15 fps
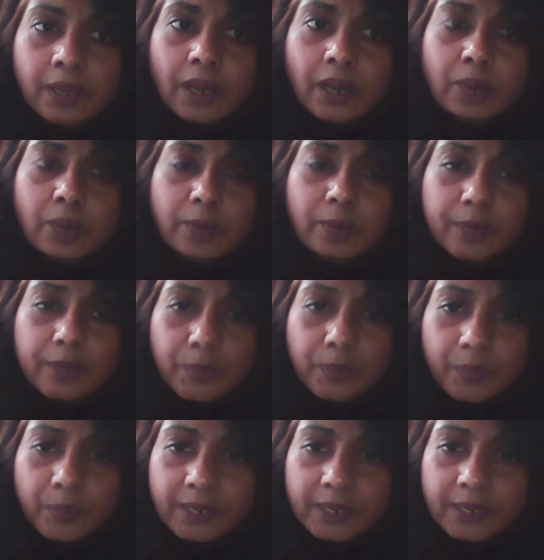A woman who
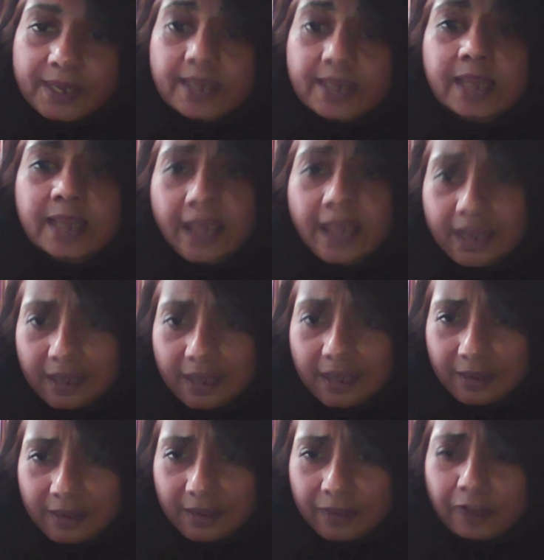worked as a
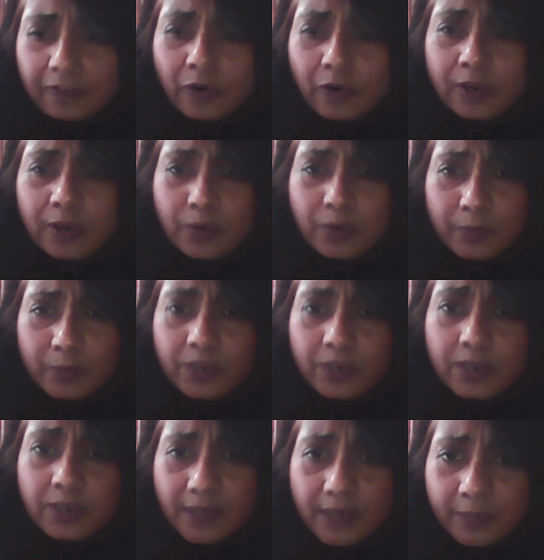nanny for a
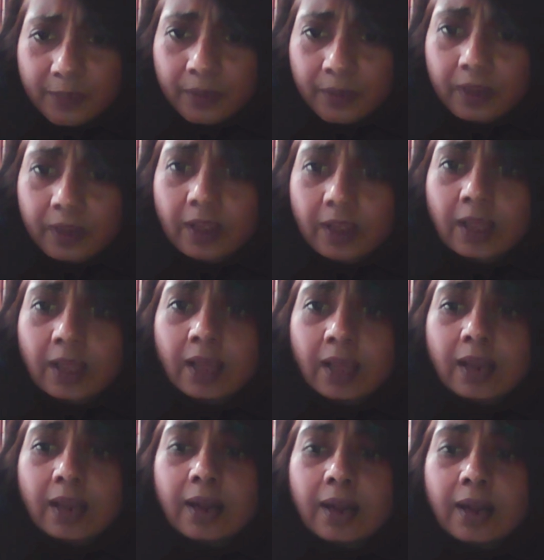Norwegian couple
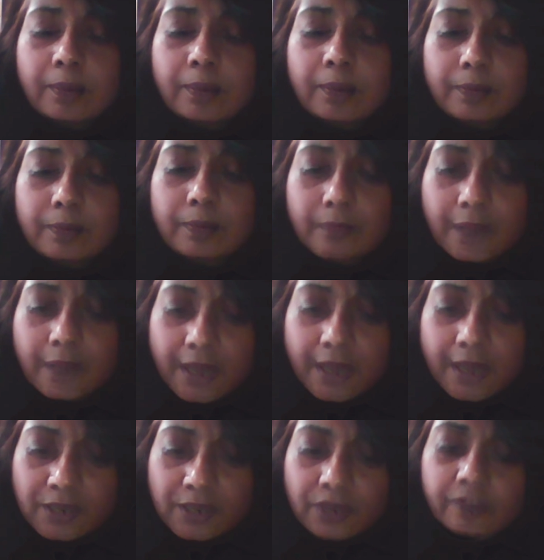um,
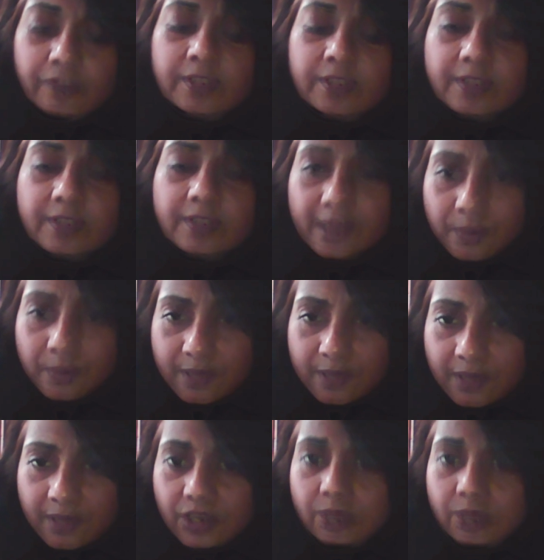kind of disclosed
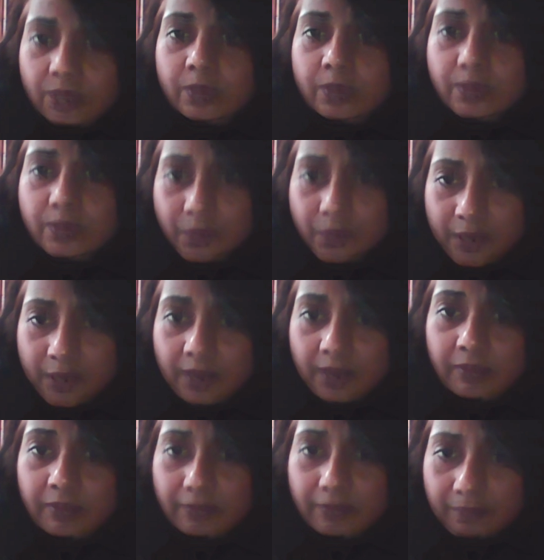that she was working